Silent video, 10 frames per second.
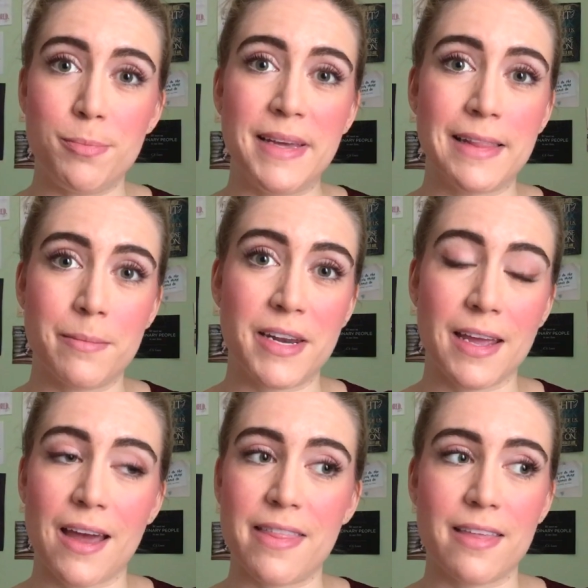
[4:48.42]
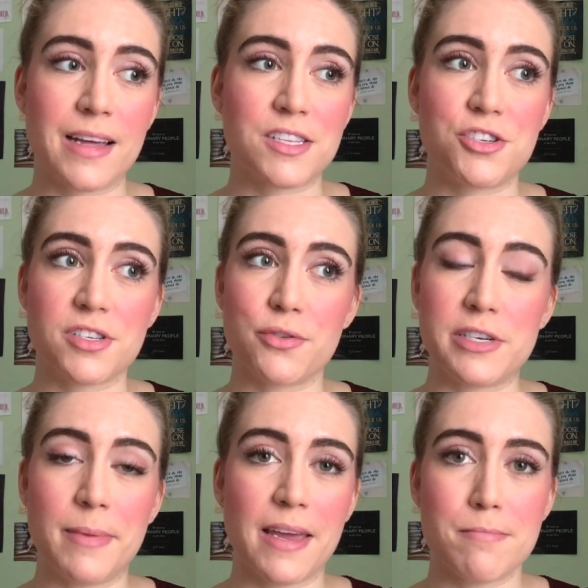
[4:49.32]
be limiting. I think that's just going to
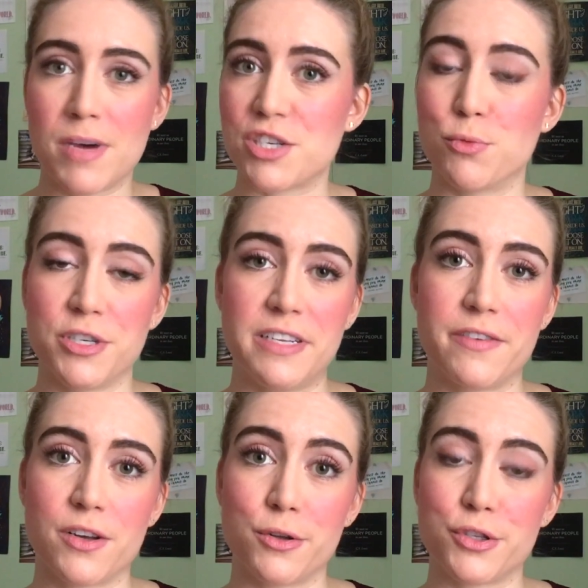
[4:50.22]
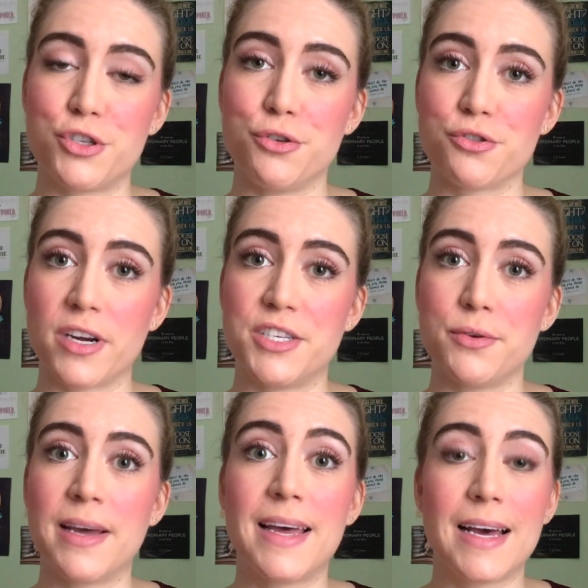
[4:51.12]
make it much more difficult to try to
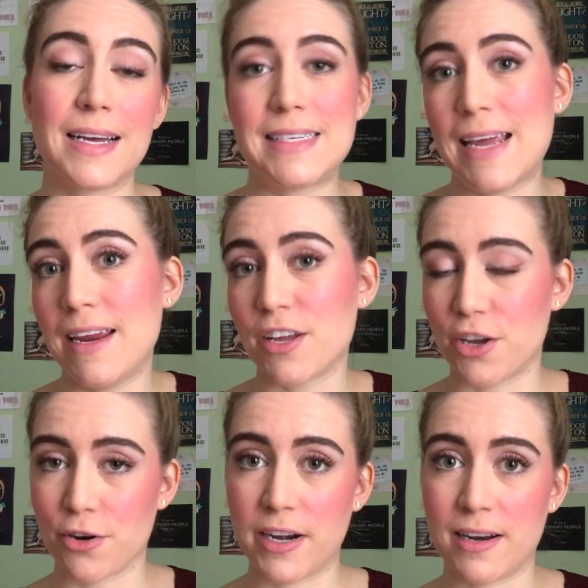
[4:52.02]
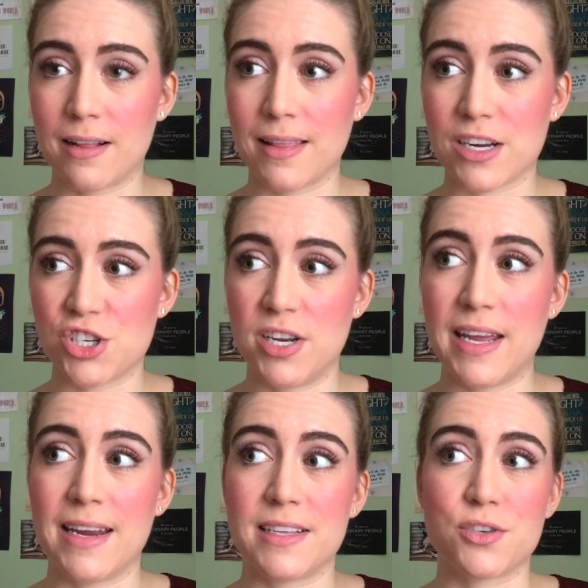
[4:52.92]
attain a curated collection,
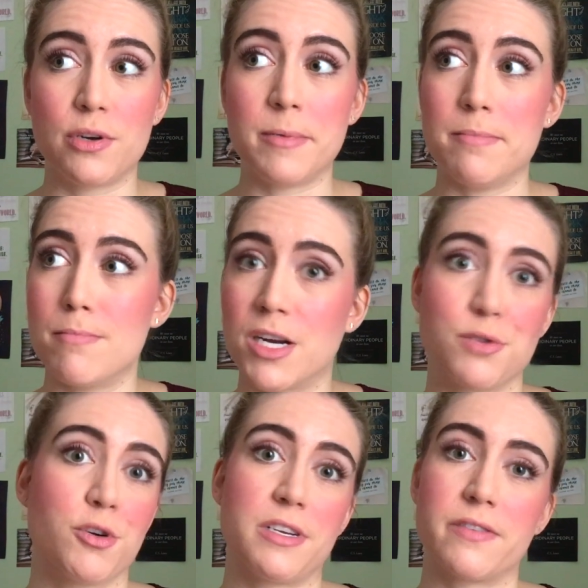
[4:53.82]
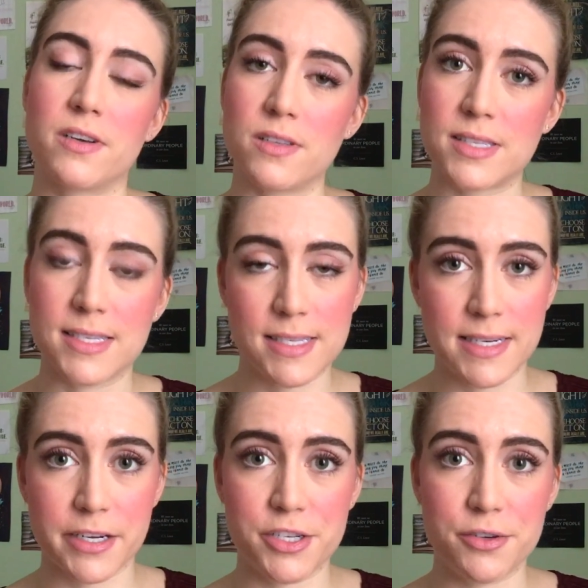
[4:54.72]
and it's going to be much more difficult to
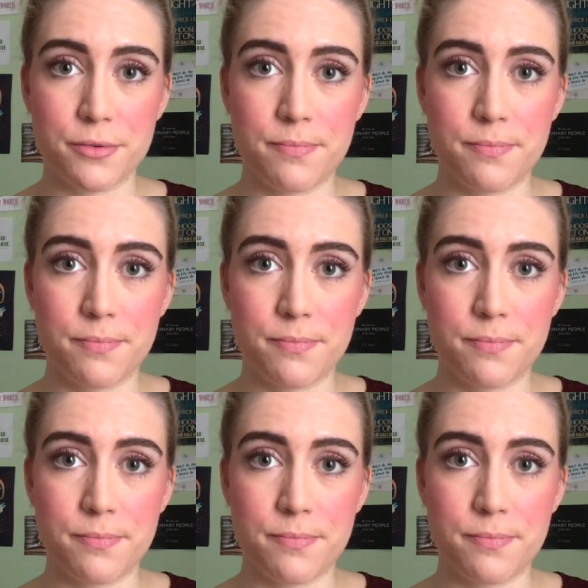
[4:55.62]
stick to.